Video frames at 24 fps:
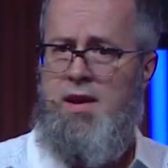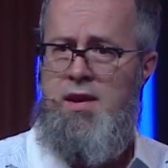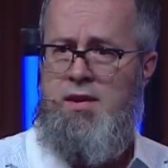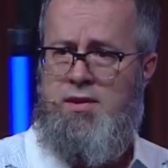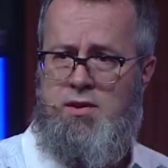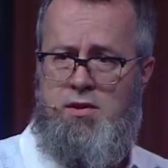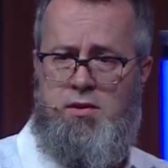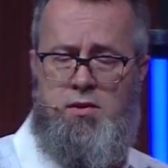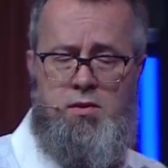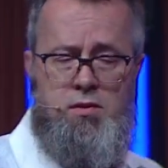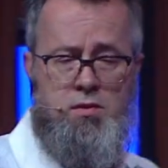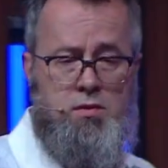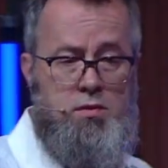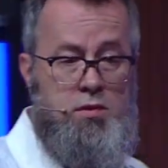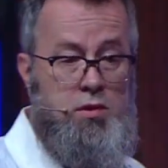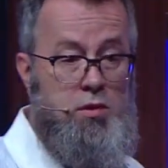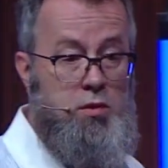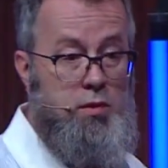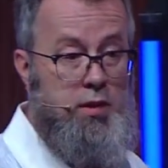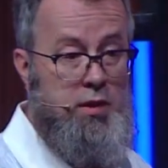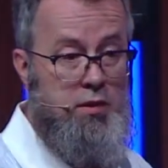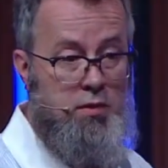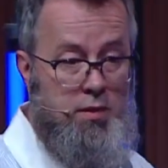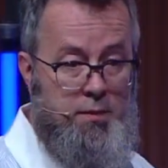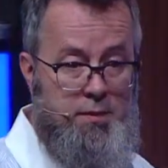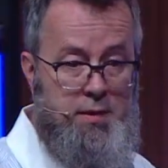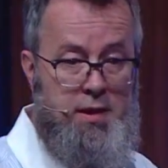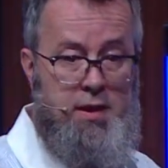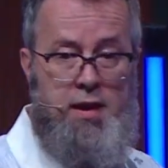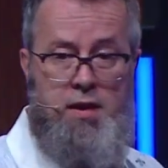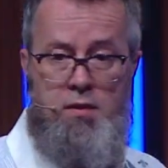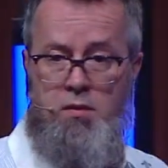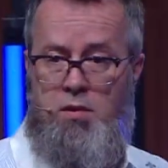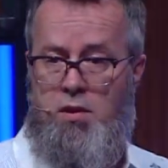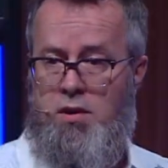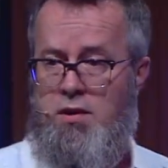So new encrypted
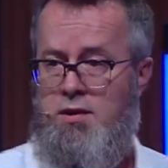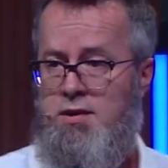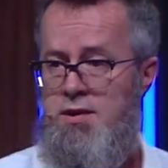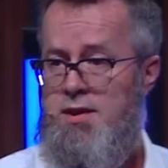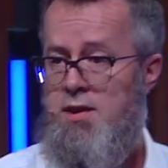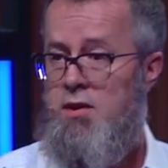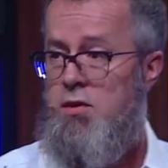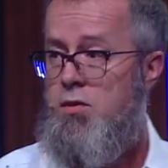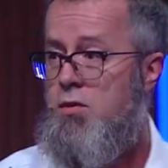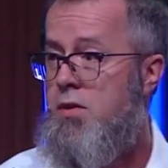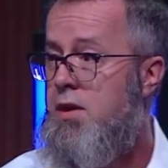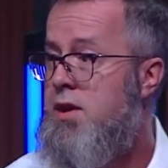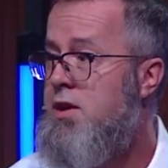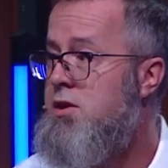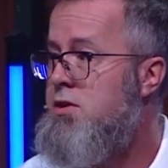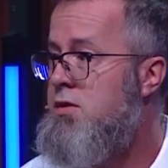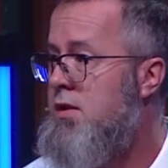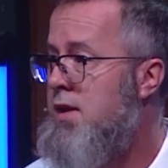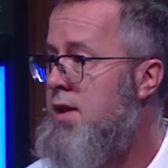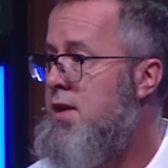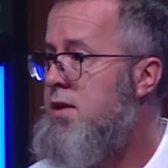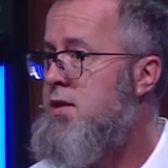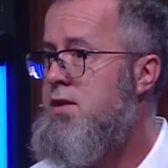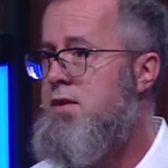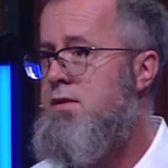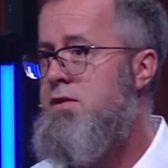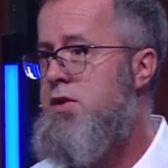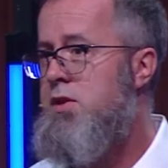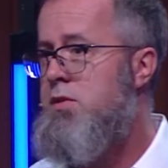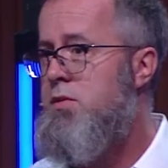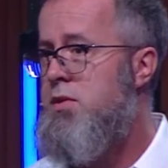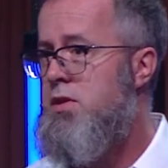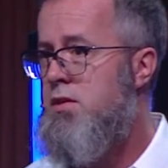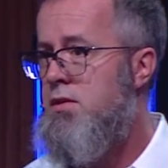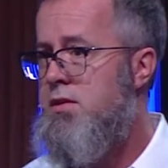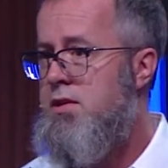networks, a new internet, if
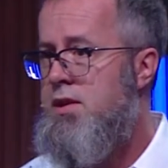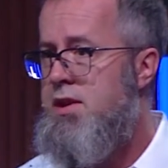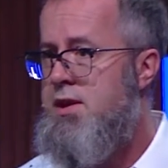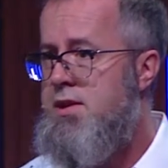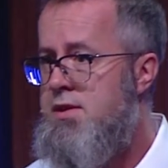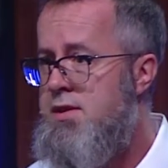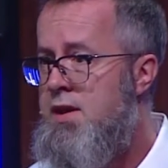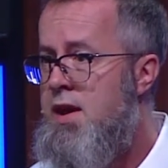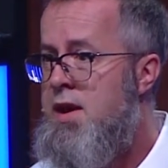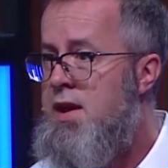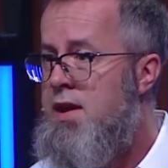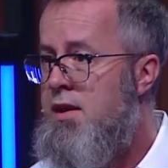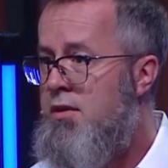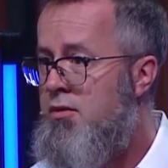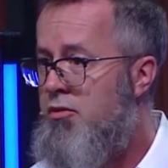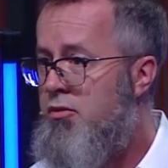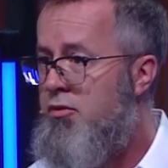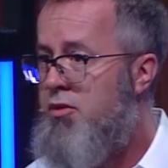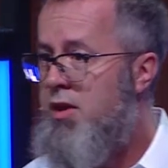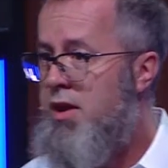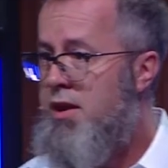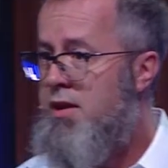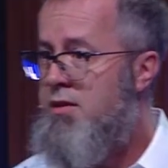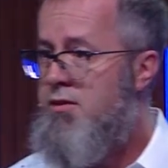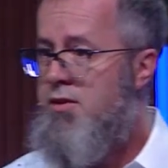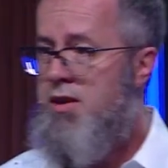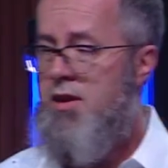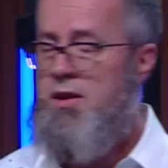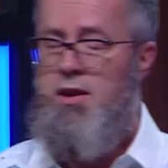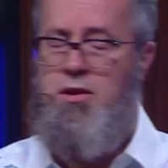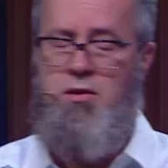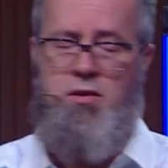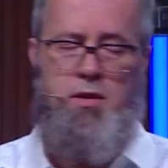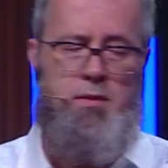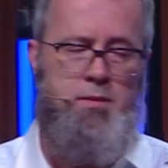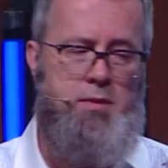you will, that is very,
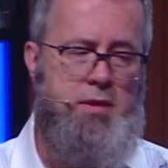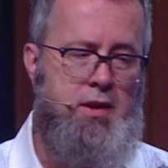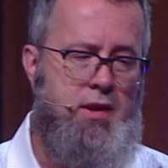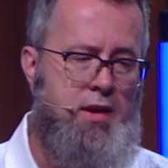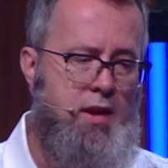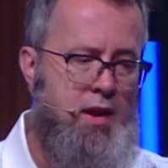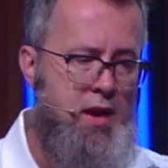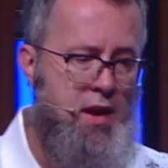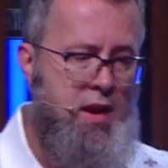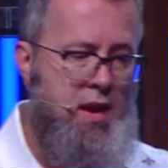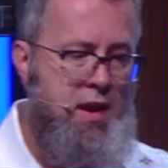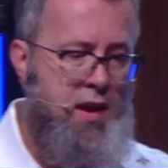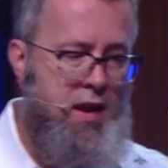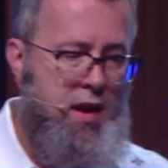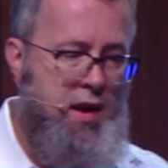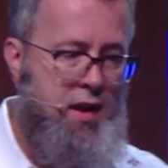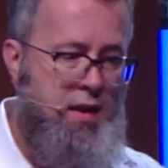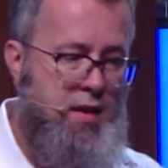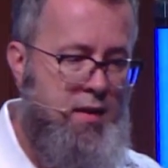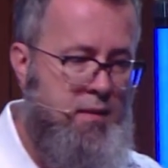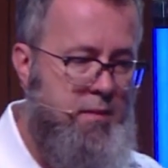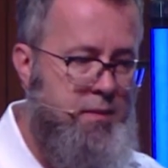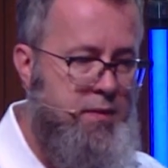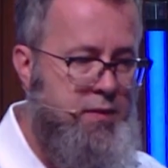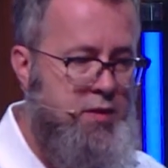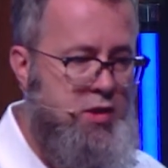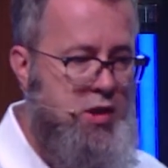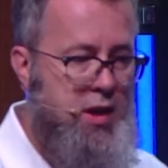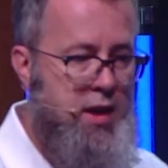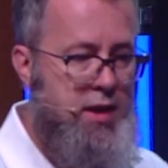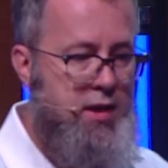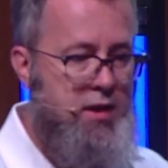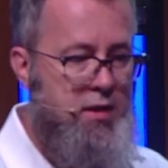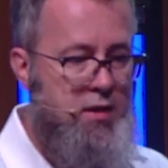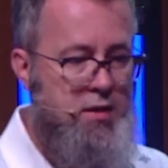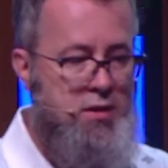very encrypted. Um,
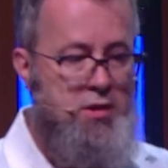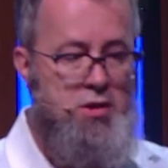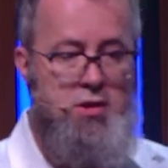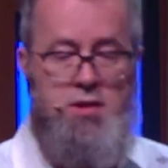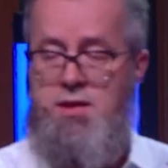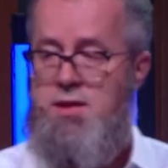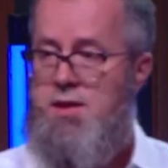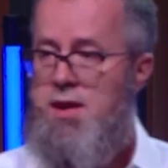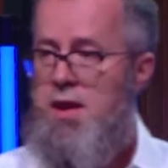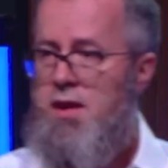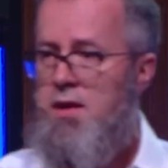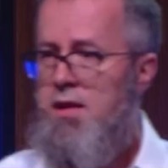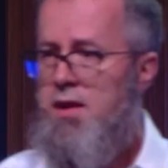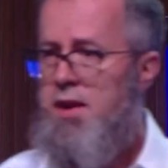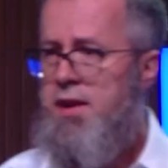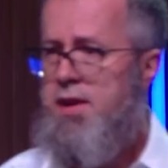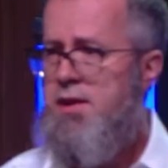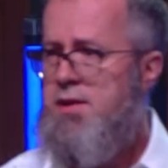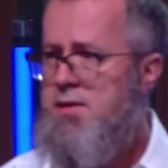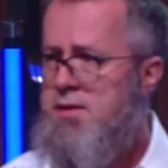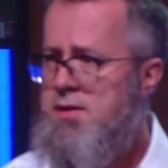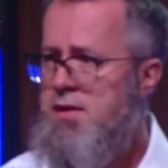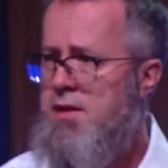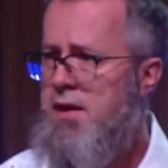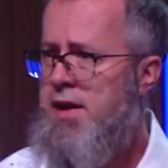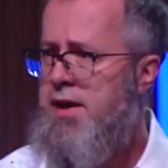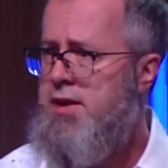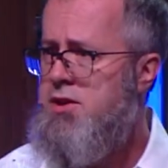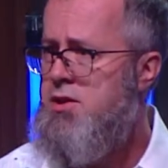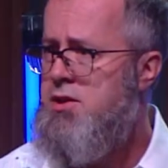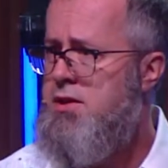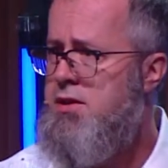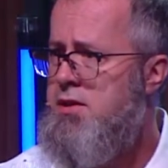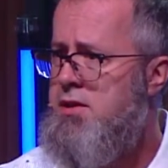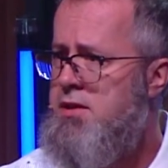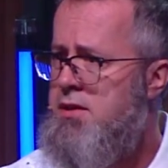China launched a satellite
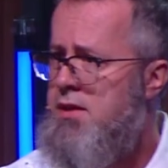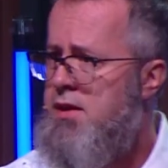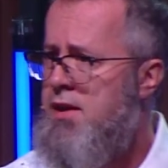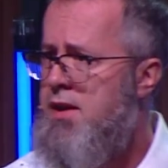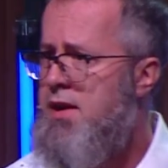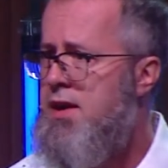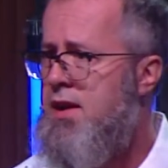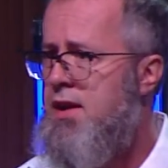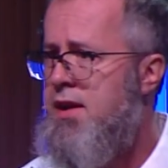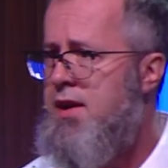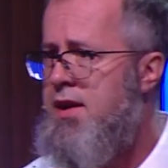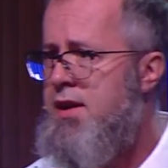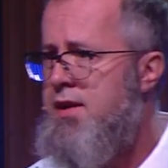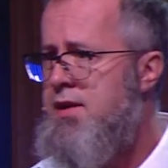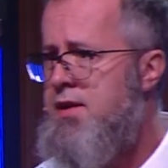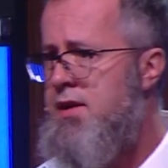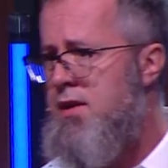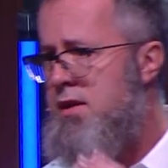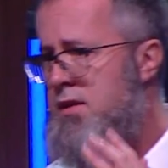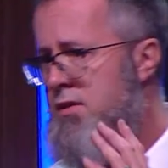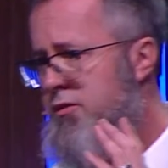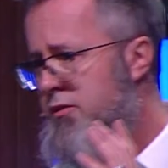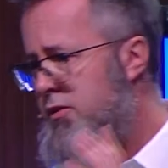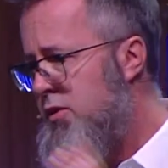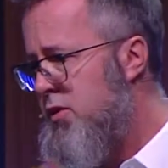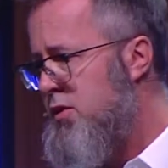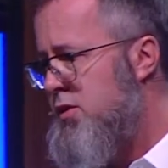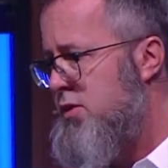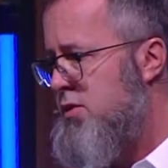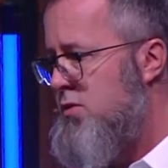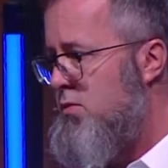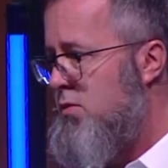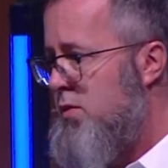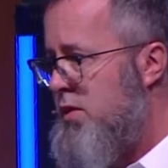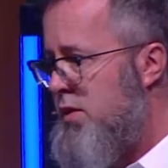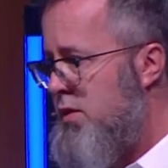last year uh, and did the
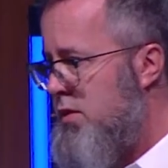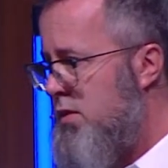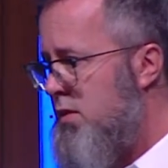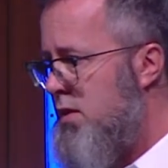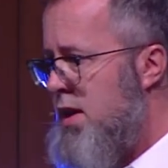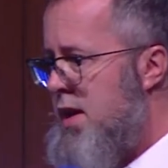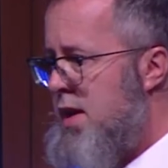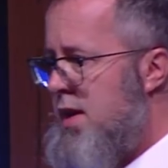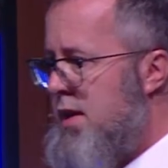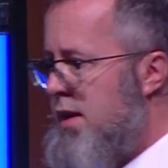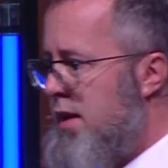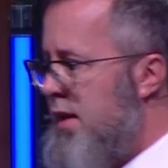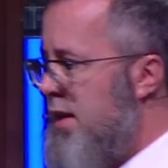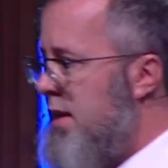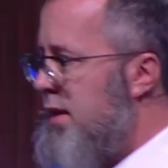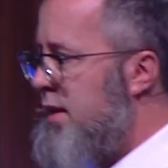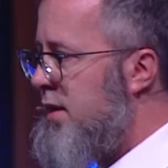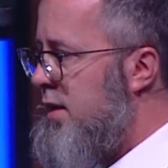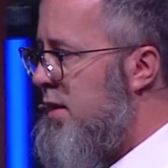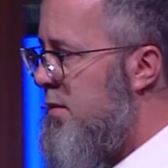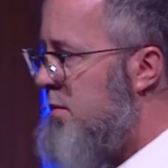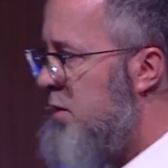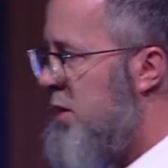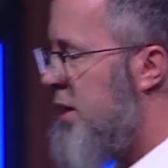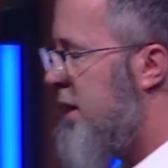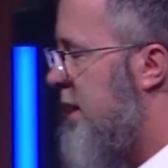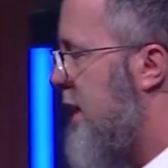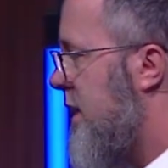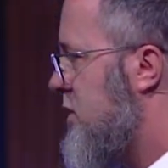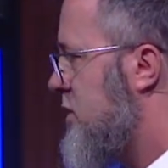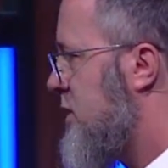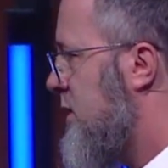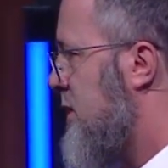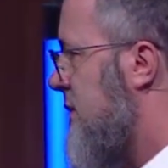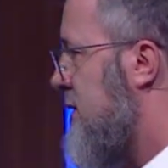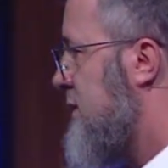first real uh,
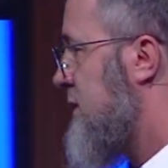communication.